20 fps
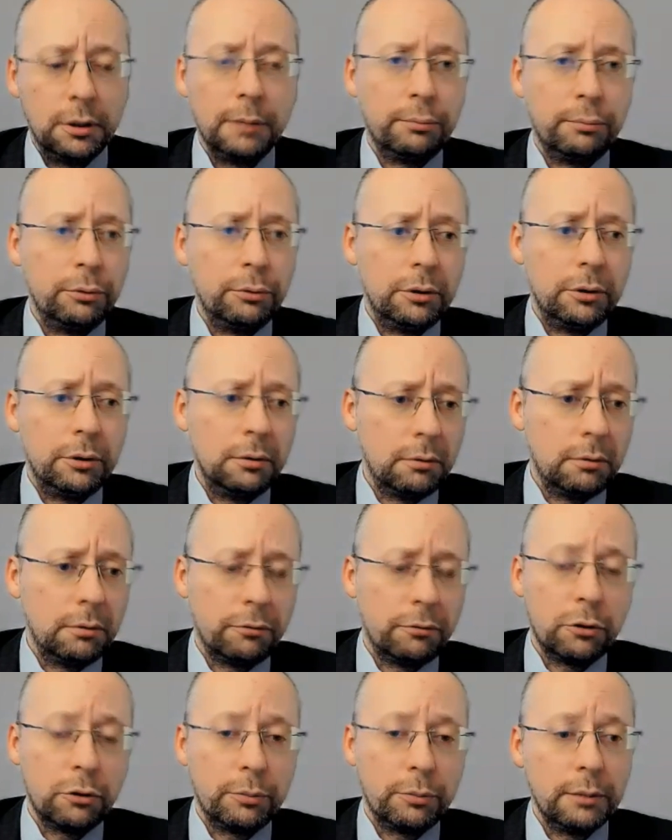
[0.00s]
and Putin,
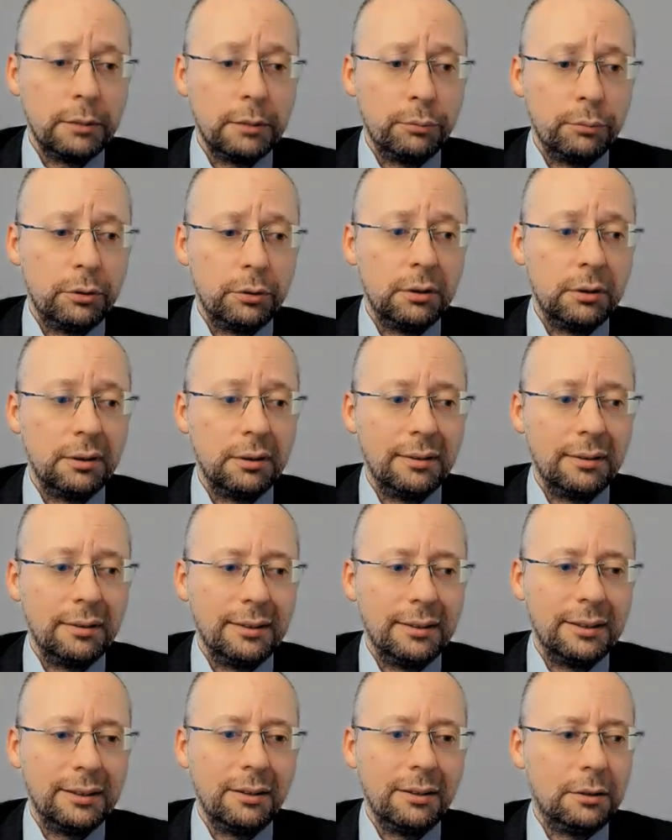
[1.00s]
of course, President Putin
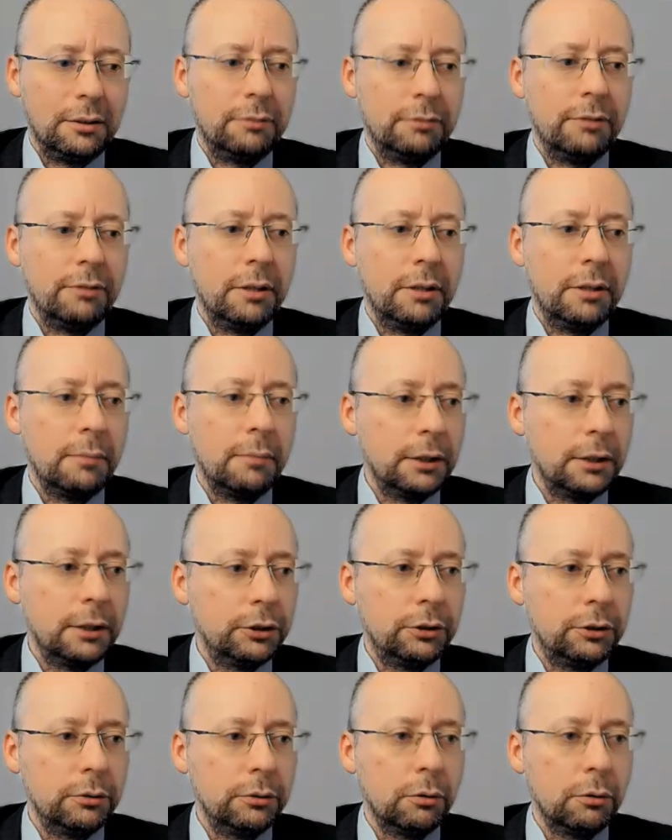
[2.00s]
is not very
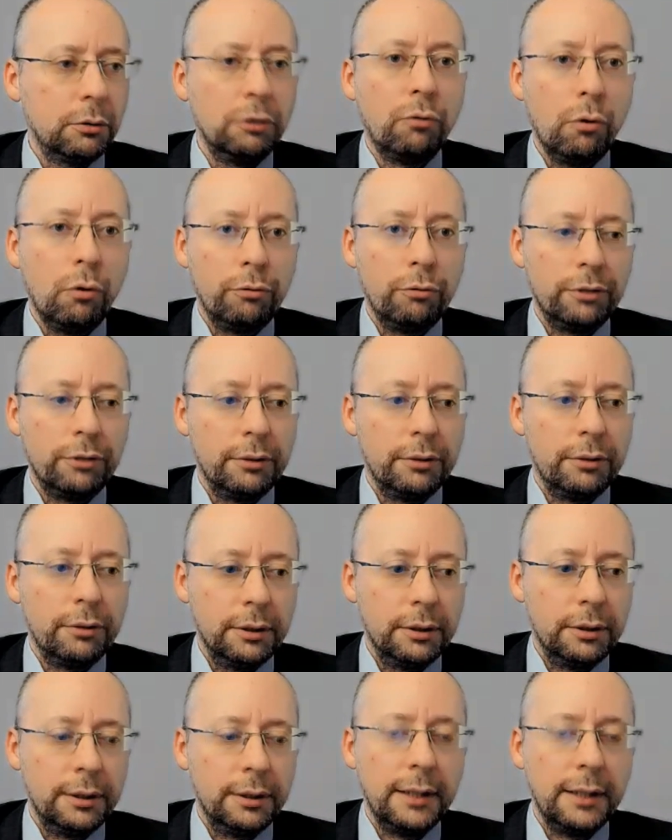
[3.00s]
much, involved in
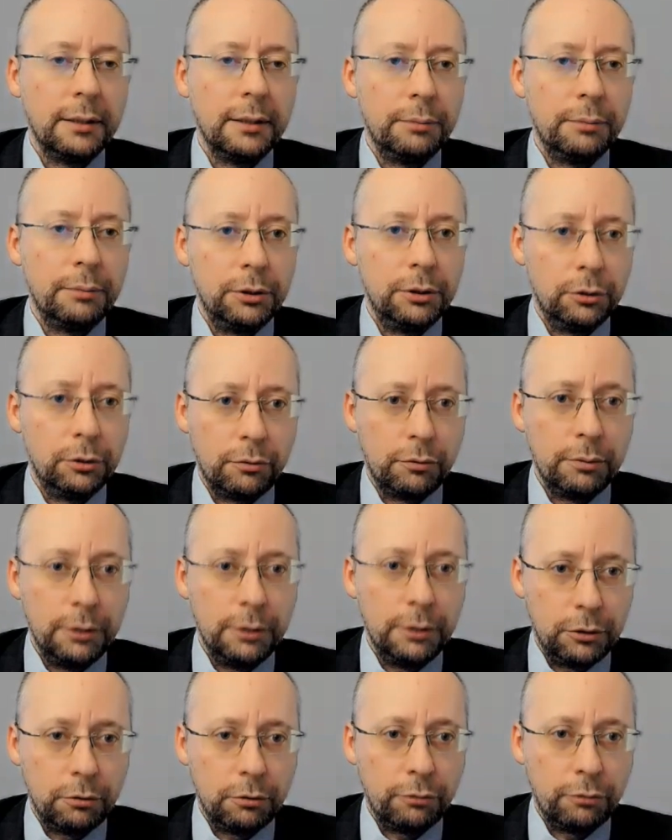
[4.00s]
the daily business of the
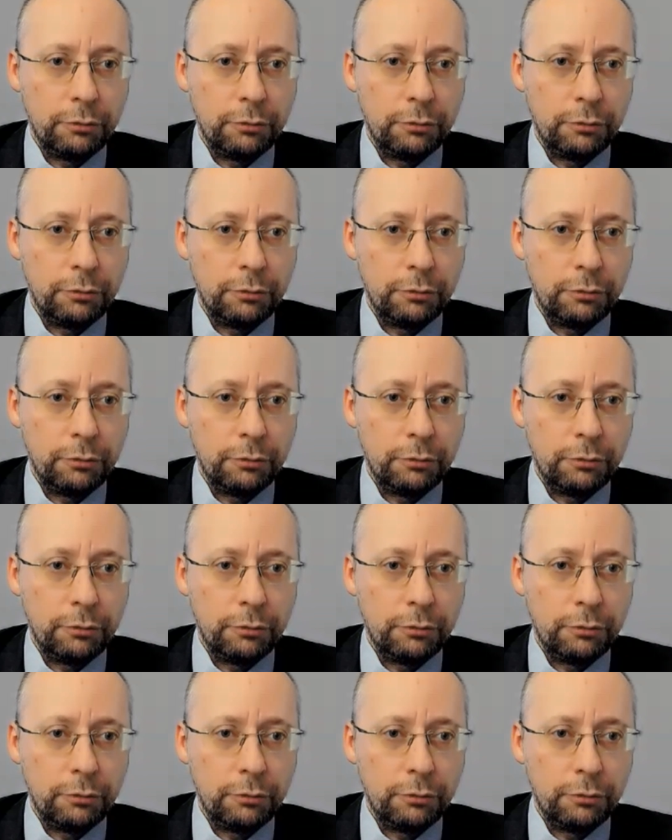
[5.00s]
ministry.